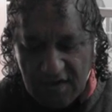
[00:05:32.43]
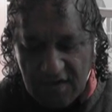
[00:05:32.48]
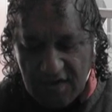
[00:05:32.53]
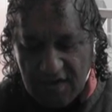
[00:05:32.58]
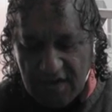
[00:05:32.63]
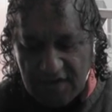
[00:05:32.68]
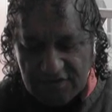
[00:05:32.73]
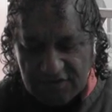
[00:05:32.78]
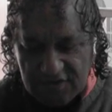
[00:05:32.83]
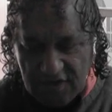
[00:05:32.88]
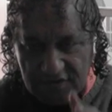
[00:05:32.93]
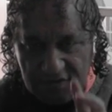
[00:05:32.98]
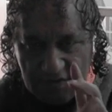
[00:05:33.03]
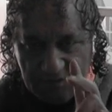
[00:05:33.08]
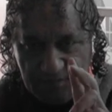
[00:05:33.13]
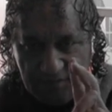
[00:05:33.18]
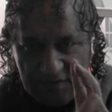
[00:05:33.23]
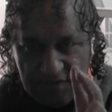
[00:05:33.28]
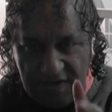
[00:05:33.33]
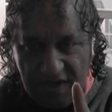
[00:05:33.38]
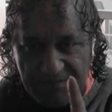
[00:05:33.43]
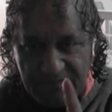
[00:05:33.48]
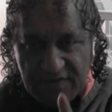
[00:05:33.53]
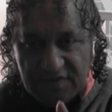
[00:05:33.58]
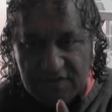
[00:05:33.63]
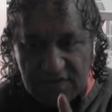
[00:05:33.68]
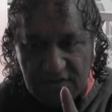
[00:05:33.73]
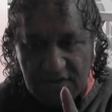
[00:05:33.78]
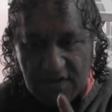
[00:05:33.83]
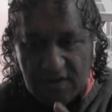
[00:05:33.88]
And so the
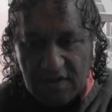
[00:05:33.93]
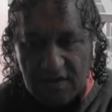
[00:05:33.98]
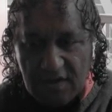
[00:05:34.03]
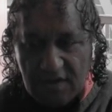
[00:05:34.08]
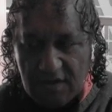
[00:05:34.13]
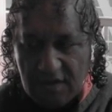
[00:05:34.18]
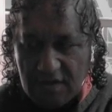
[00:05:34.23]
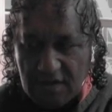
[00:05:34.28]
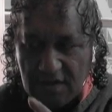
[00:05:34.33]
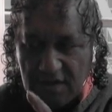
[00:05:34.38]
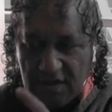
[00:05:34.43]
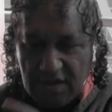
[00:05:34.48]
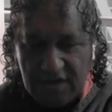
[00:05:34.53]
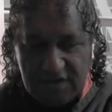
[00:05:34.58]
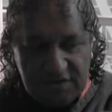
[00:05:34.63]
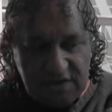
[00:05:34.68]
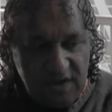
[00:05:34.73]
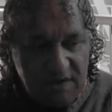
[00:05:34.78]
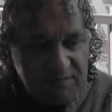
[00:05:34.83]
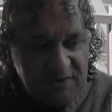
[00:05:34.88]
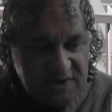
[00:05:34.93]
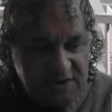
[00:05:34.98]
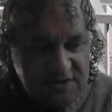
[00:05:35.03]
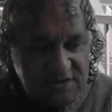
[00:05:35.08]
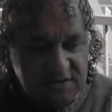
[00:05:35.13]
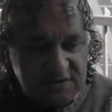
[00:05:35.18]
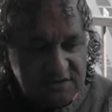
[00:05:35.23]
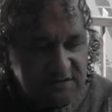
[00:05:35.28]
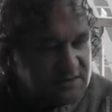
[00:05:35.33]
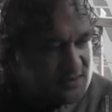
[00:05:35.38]
government and their
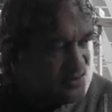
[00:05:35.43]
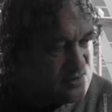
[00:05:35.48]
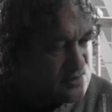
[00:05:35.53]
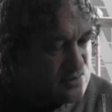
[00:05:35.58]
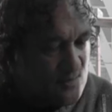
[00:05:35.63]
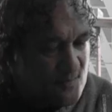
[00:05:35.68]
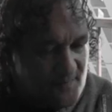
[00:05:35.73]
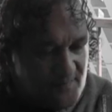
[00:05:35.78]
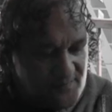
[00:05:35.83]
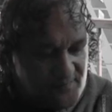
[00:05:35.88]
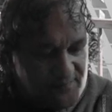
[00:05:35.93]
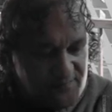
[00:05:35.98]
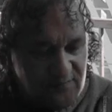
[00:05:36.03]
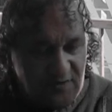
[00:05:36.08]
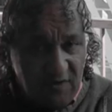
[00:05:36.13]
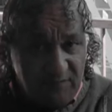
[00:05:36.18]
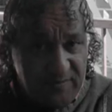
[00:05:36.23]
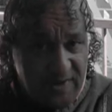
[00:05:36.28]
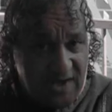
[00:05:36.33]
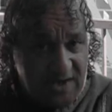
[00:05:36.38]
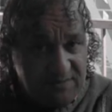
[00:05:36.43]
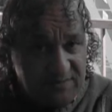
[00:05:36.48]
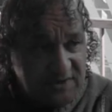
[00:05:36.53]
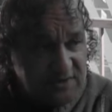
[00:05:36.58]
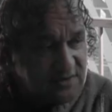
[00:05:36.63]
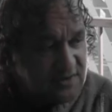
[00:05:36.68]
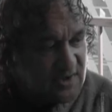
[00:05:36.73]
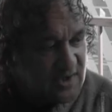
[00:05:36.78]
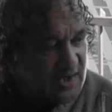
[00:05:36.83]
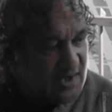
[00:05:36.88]
ministers of Parliament
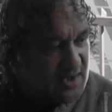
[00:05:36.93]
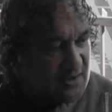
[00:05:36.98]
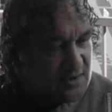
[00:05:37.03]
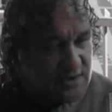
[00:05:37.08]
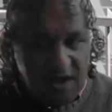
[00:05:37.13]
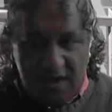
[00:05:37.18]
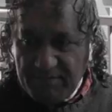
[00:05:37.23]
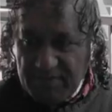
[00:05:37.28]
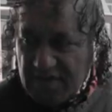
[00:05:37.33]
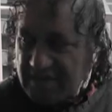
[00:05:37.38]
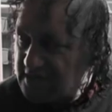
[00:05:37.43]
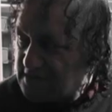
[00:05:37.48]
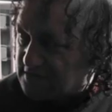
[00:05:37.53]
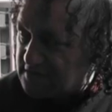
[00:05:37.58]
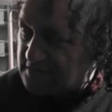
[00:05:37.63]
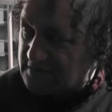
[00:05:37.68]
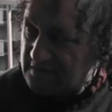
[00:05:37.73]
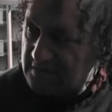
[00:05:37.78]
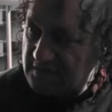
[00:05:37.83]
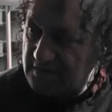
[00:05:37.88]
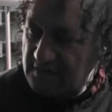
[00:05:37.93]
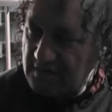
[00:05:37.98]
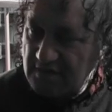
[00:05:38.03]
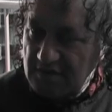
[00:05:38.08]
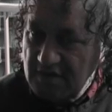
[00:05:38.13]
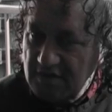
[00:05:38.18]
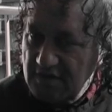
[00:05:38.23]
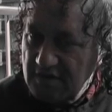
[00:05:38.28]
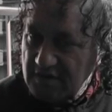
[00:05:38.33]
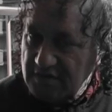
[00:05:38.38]
and their police,
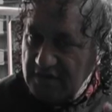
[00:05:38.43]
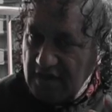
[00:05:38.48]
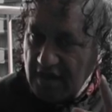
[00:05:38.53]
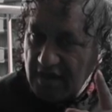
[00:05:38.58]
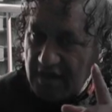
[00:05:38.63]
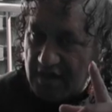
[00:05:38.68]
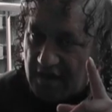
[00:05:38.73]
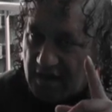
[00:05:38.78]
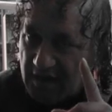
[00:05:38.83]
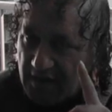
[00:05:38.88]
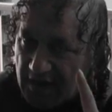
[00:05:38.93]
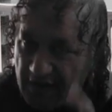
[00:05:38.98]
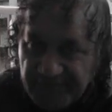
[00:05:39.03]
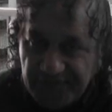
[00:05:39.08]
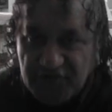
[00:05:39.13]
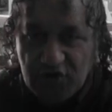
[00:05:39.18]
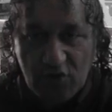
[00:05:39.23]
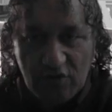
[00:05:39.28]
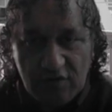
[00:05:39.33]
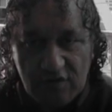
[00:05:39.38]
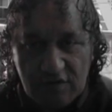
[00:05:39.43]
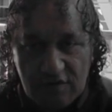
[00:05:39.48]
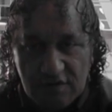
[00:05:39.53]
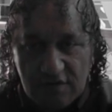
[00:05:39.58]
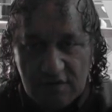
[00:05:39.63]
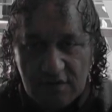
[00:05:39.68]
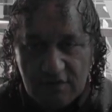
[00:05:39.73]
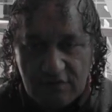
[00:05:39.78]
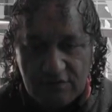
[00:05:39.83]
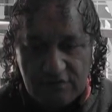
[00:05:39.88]
they have to
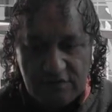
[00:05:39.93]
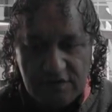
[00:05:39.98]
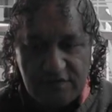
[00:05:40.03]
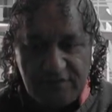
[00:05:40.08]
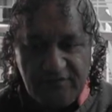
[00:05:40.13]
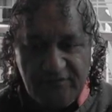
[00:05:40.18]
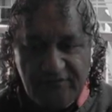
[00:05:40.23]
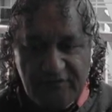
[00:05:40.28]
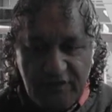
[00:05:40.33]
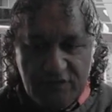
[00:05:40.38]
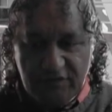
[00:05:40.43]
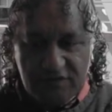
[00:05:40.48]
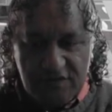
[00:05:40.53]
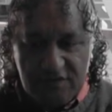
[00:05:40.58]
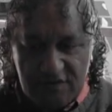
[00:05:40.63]
refute